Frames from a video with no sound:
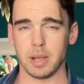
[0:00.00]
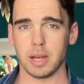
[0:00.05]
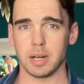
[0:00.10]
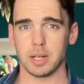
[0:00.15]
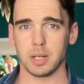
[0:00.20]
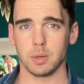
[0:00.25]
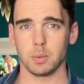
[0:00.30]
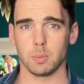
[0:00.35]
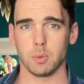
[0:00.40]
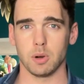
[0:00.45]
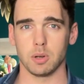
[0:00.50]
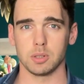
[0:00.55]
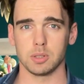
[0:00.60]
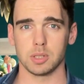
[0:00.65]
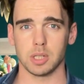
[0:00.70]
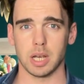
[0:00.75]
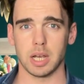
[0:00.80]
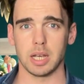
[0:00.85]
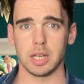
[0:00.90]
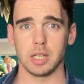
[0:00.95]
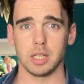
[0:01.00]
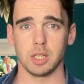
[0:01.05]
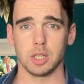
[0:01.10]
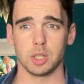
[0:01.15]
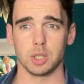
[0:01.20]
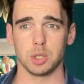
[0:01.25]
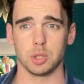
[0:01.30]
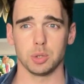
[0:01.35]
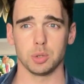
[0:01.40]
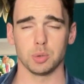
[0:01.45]
Anning was a
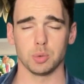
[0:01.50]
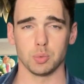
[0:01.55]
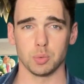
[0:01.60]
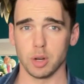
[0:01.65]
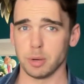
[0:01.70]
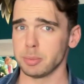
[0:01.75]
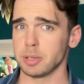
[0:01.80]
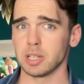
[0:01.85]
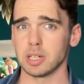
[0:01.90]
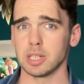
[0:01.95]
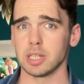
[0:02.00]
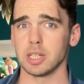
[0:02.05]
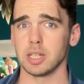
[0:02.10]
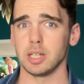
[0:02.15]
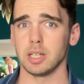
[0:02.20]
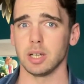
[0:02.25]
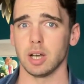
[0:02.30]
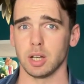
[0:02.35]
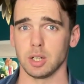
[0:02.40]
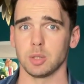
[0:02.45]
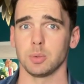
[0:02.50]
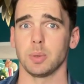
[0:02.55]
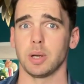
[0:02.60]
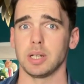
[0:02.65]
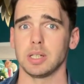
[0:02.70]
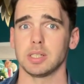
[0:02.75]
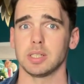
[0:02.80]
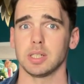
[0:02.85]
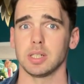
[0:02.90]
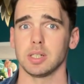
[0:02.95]
criminally
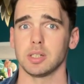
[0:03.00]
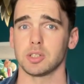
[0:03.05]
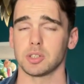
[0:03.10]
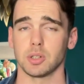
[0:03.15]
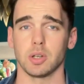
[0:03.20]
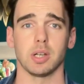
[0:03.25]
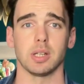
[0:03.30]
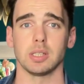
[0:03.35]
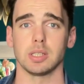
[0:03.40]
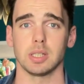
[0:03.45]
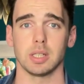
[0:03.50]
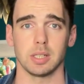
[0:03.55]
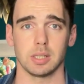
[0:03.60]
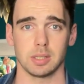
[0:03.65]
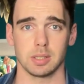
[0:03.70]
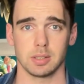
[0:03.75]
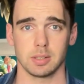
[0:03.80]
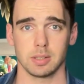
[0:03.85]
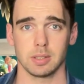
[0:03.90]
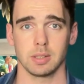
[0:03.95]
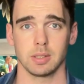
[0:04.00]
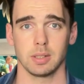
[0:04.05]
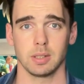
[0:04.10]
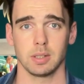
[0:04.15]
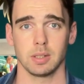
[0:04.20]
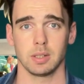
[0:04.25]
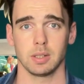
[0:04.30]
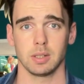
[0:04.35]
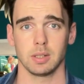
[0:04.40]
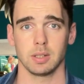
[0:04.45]
underrated scientist.
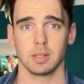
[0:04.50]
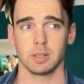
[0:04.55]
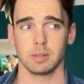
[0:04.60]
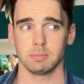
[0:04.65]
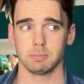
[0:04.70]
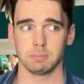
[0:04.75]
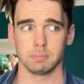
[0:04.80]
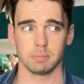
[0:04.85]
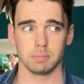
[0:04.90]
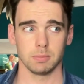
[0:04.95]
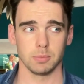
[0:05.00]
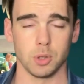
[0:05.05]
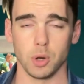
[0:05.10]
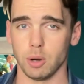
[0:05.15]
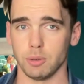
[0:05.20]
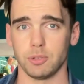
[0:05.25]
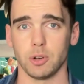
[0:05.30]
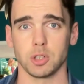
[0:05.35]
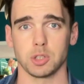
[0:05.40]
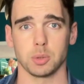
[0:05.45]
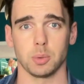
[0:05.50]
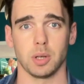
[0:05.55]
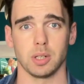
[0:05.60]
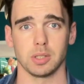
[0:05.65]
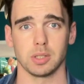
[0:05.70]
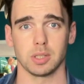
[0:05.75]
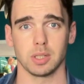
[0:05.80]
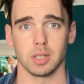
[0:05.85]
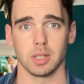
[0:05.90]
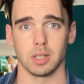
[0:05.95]
Not a fossil
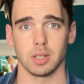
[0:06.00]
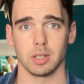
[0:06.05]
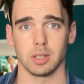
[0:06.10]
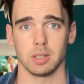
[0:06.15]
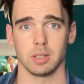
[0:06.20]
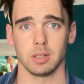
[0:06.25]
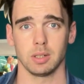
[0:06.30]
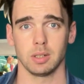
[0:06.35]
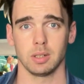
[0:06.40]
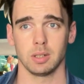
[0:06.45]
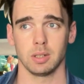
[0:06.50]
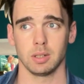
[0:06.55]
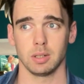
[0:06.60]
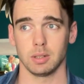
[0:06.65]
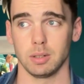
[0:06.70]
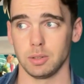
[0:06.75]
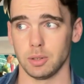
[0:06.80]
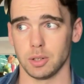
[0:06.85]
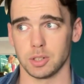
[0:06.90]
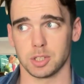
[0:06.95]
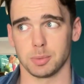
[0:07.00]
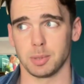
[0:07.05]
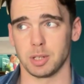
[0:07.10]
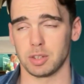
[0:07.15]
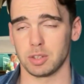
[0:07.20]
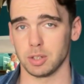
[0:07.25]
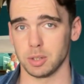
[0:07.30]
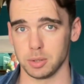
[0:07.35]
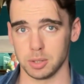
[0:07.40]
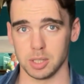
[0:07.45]
hunter, not some
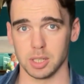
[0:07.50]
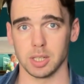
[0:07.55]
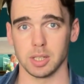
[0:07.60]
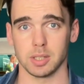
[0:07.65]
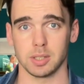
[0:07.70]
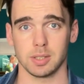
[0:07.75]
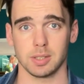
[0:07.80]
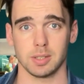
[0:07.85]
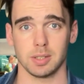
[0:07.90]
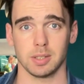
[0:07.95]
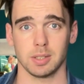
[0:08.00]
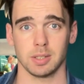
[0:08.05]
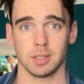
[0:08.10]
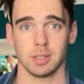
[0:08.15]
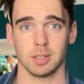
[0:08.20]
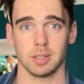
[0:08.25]
enthusiast,